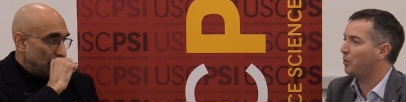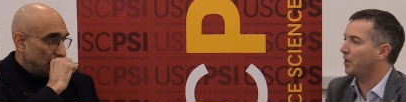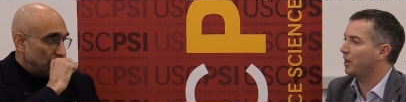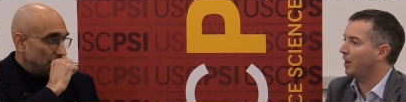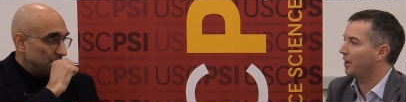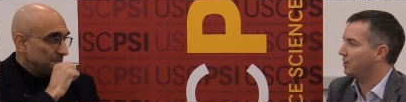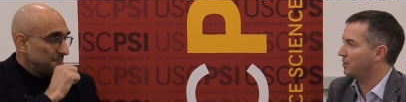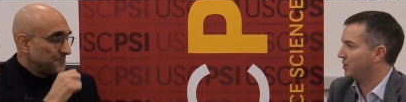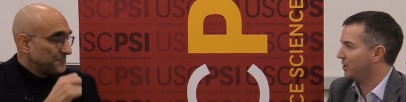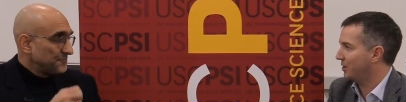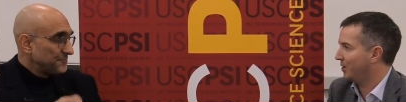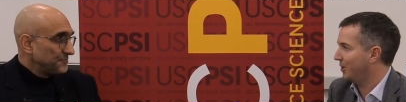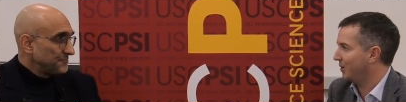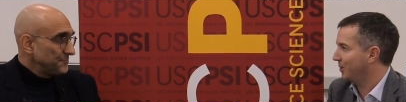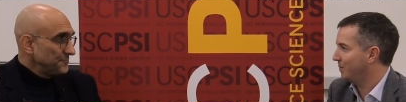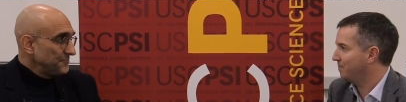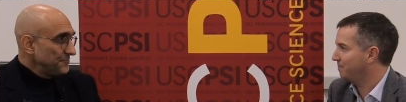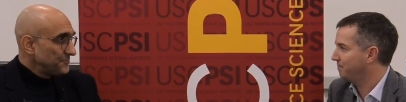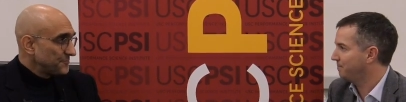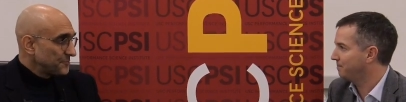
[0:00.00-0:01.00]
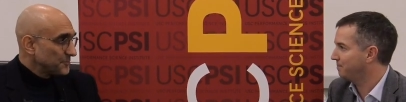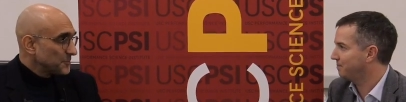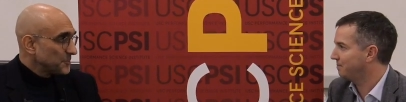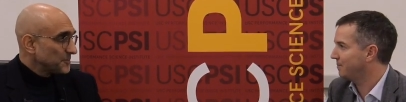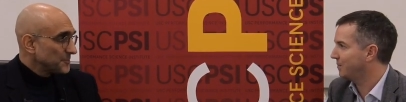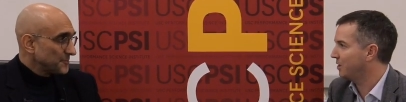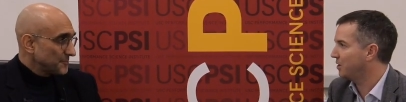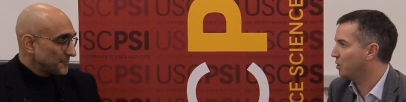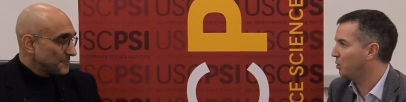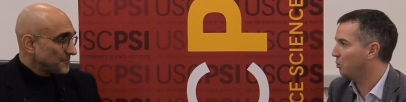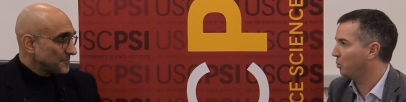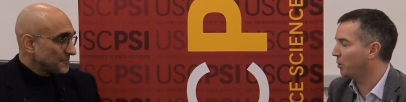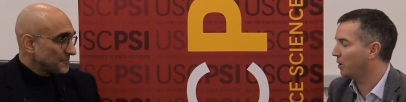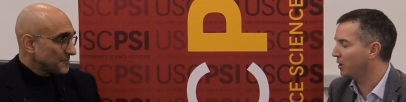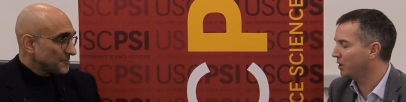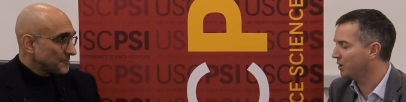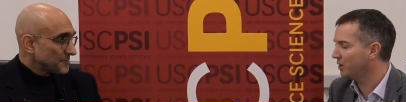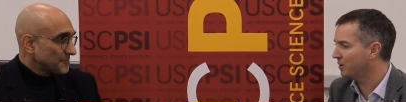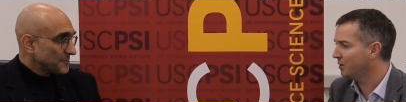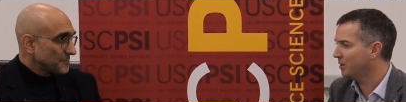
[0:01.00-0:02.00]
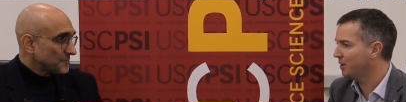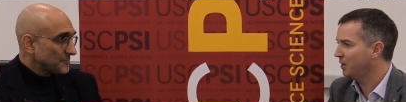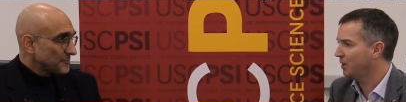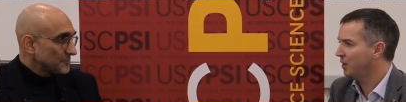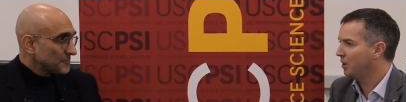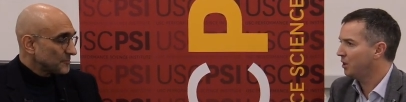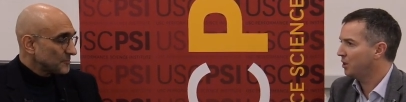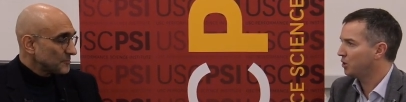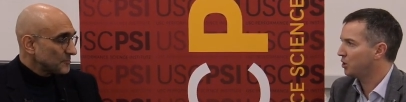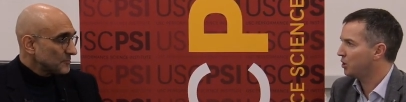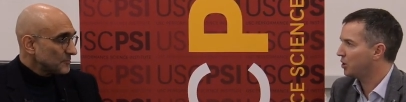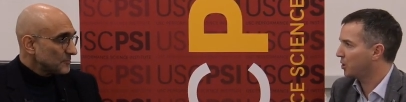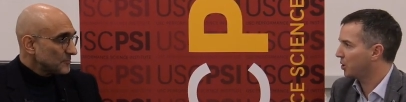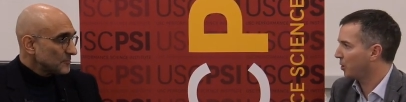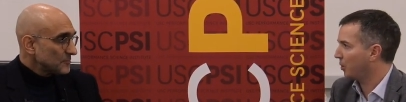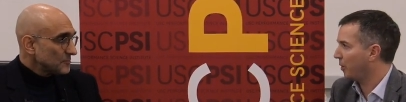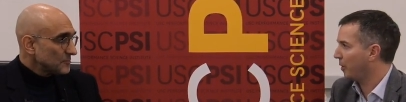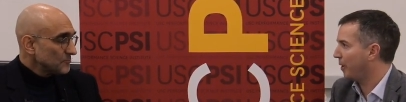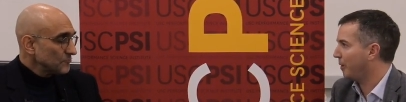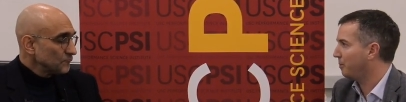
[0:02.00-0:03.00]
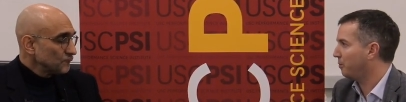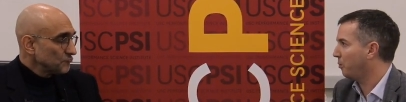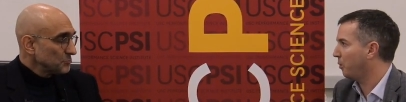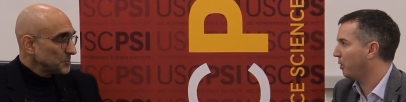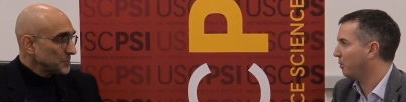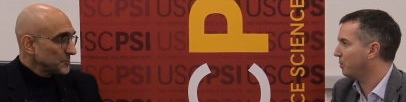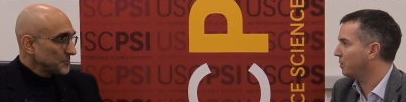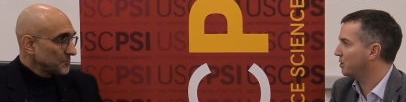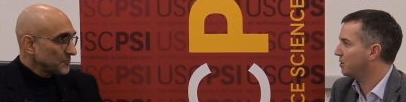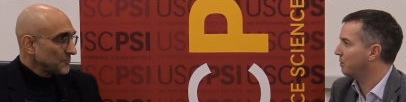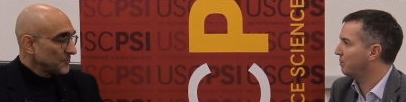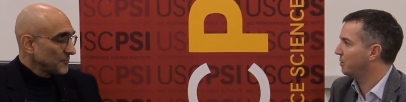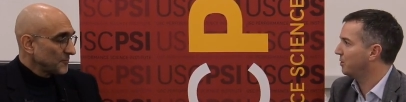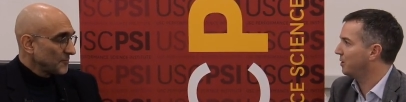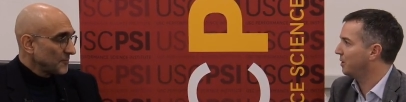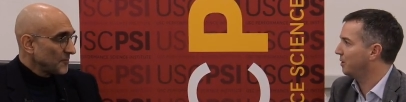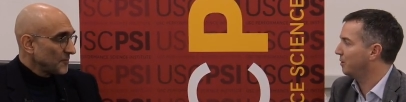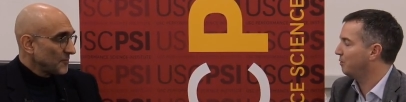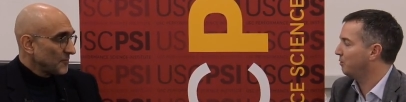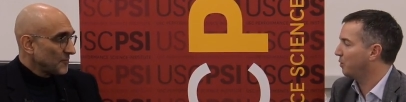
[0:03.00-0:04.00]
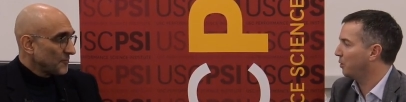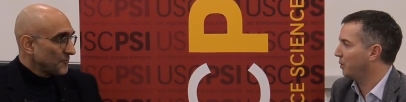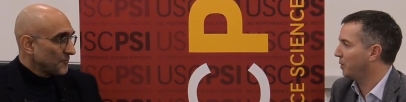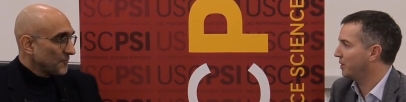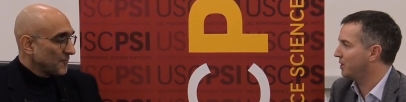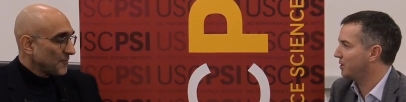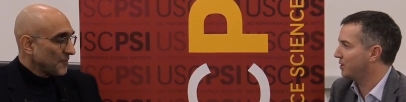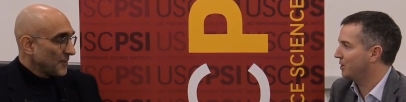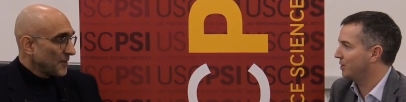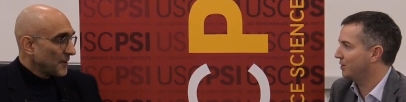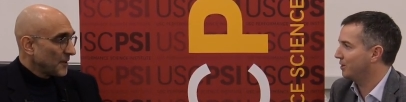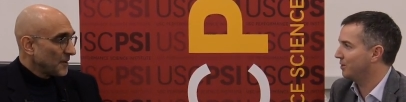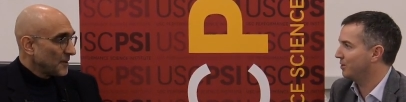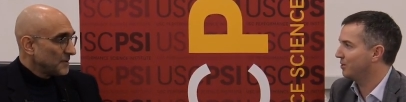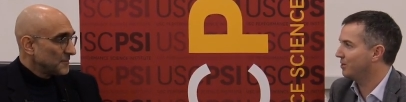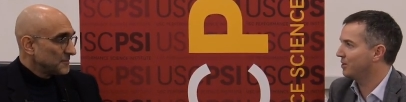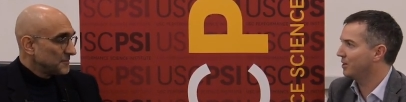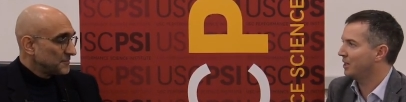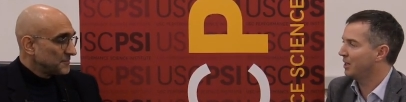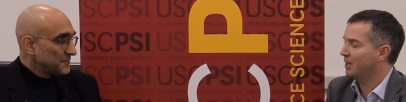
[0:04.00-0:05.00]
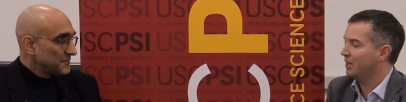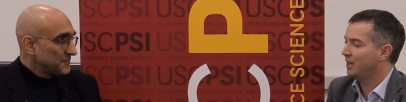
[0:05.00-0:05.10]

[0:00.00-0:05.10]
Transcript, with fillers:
Speaker 1: we got to here, you know, where did you grow up? What were some of the influences?